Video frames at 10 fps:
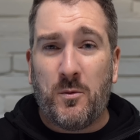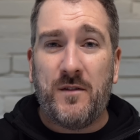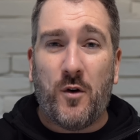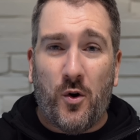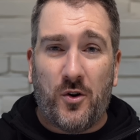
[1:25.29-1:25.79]

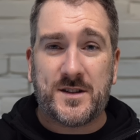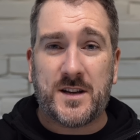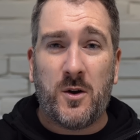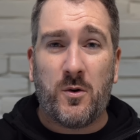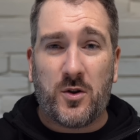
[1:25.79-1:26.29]
we've
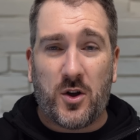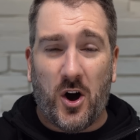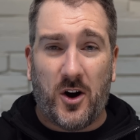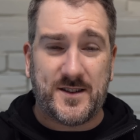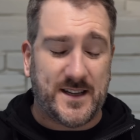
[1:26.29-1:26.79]
also
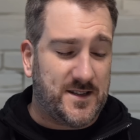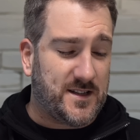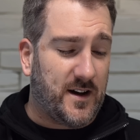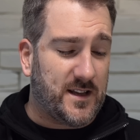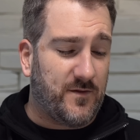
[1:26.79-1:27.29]
got
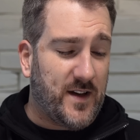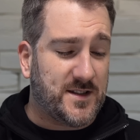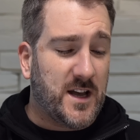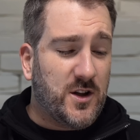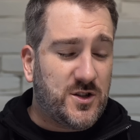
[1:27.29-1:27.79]
inside of
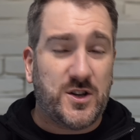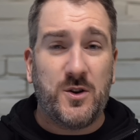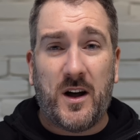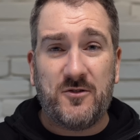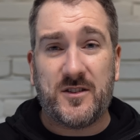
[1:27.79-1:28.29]
this
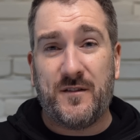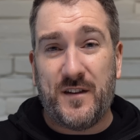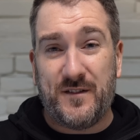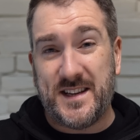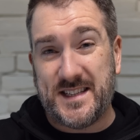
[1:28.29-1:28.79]

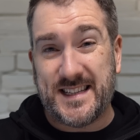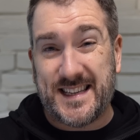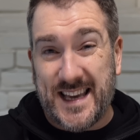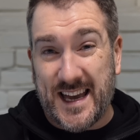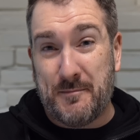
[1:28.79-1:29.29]
256
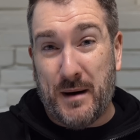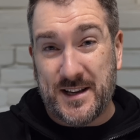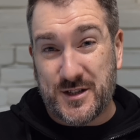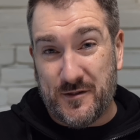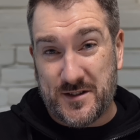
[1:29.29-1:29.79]

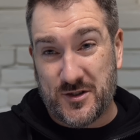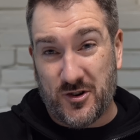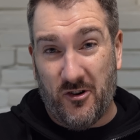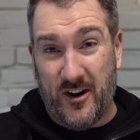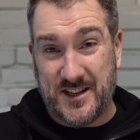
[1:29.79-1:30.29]
gigabytes of
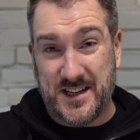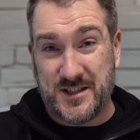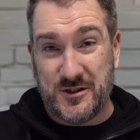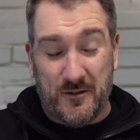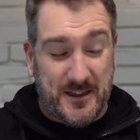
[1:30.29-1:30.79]
storage.
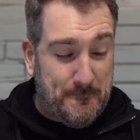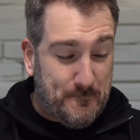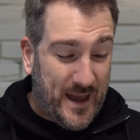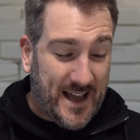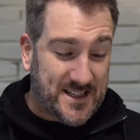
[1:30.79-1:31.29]
It's not the
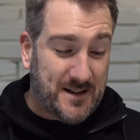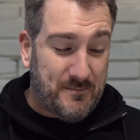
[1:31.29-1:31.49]
biggest